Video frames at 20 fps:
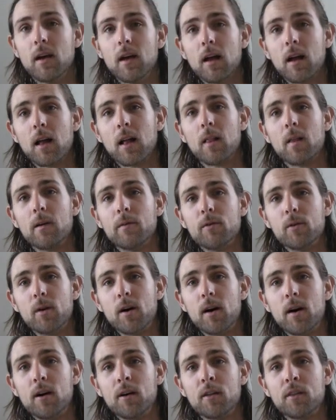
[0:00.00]
I love you
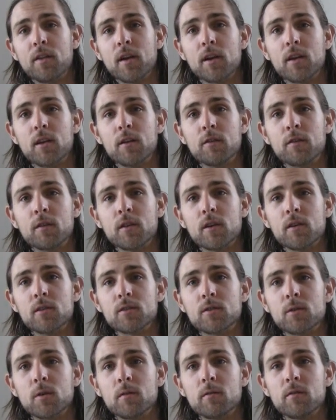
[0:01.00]
all. Thank you for those
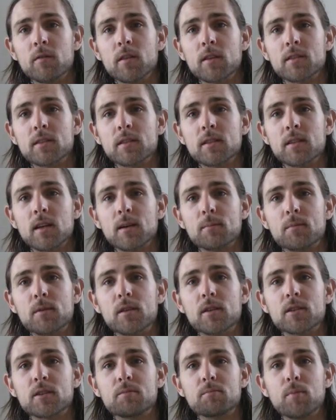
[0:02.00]
who have listened up to
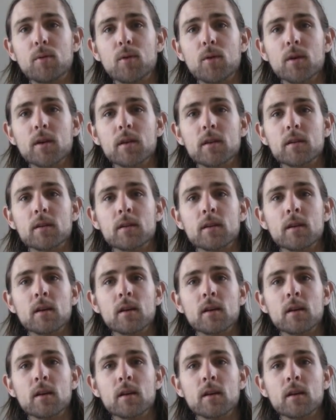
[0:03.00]
this point.